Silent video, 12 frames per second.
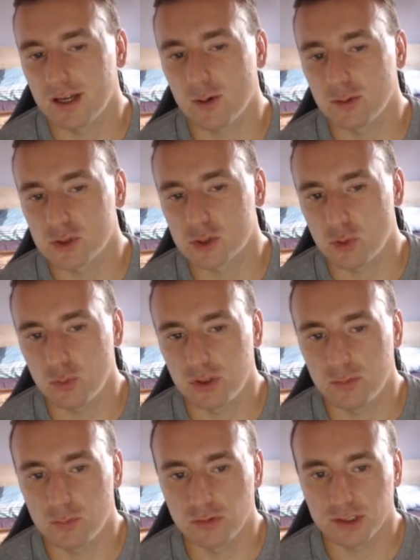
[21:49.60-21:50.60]
will show you
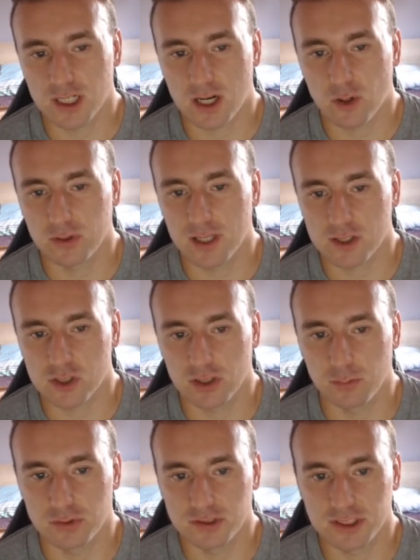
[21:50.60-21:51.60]
the moves how it
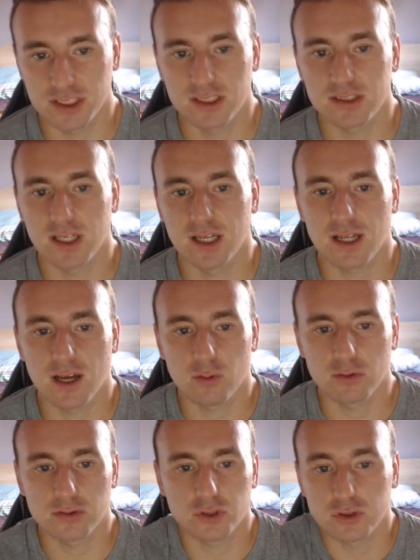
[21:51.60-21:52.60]
actually proceeded, and I
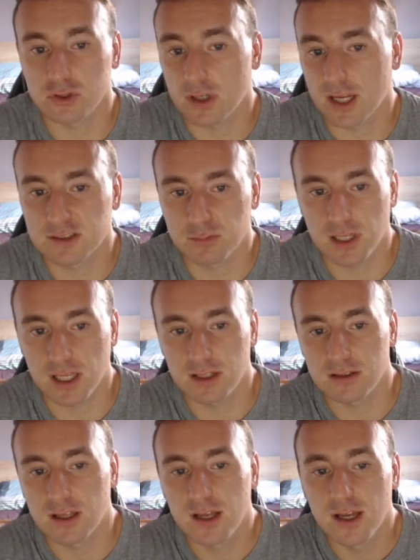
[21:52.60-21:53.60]
will
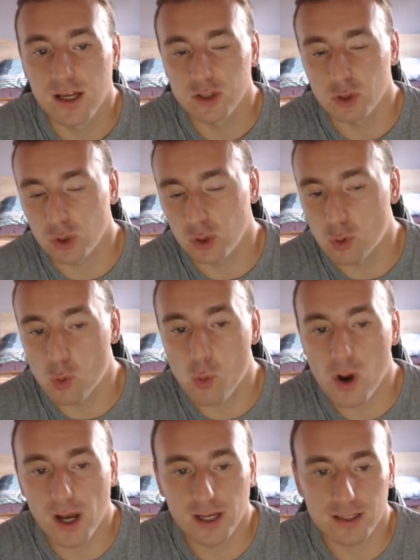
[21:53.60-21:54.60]
explain to you
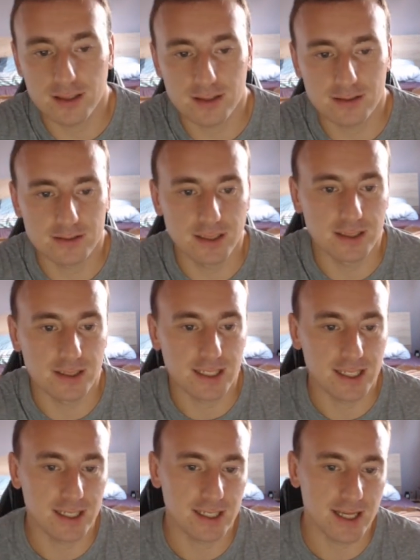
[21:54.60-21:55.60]
why didn't
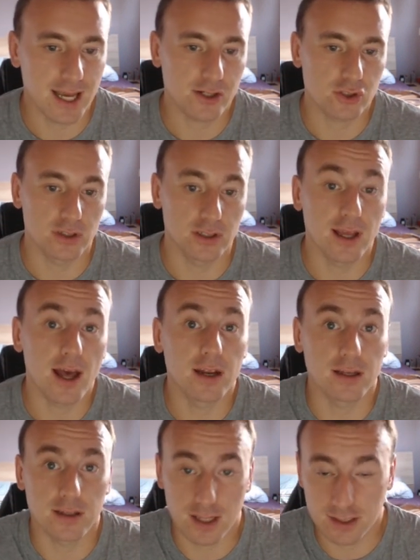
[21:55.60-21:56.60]
he actually,
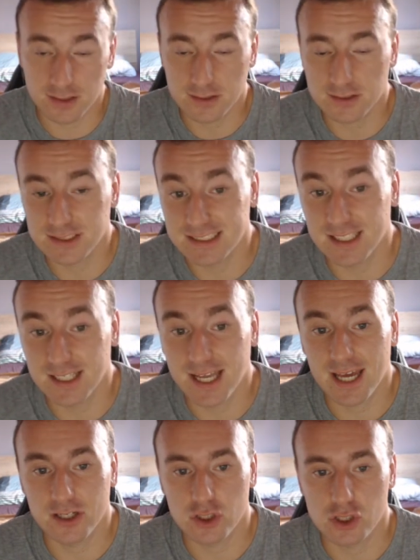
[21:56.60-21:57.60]
Anand still
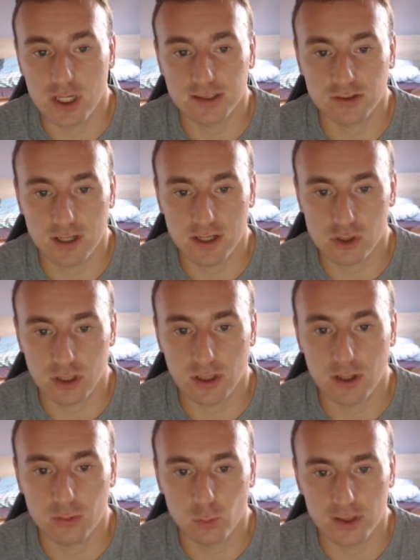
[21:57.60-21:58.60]
had a chance to
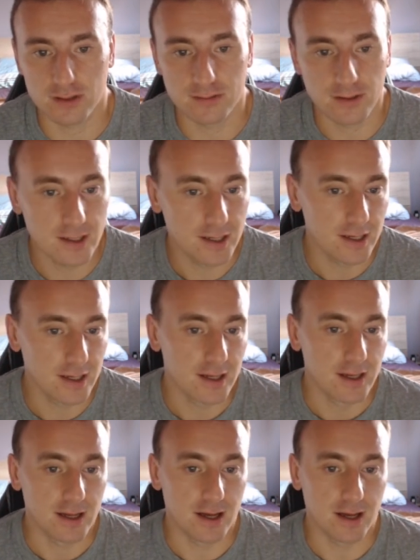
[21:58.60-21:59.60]
actually win
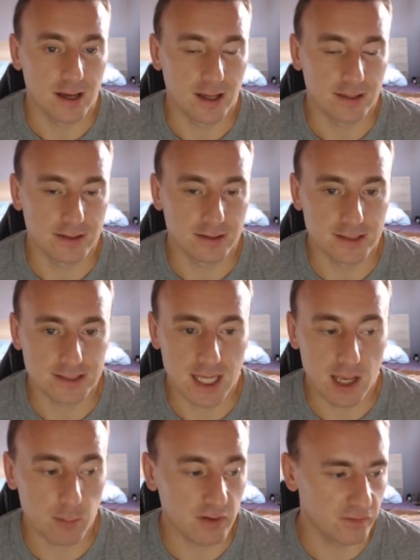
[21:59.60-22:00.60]
this
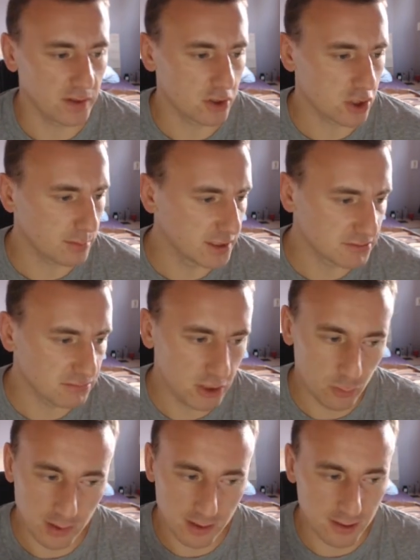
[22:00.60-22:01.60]
game and finish up this
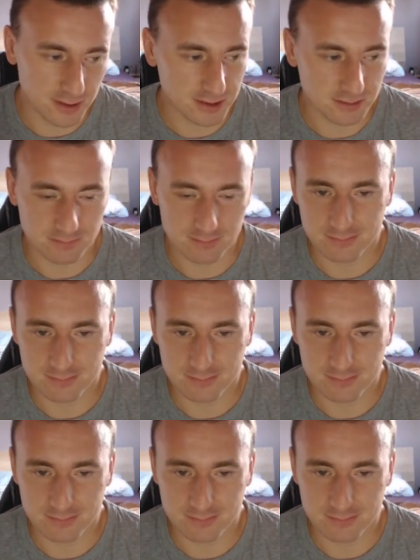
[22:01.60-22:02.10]
video, because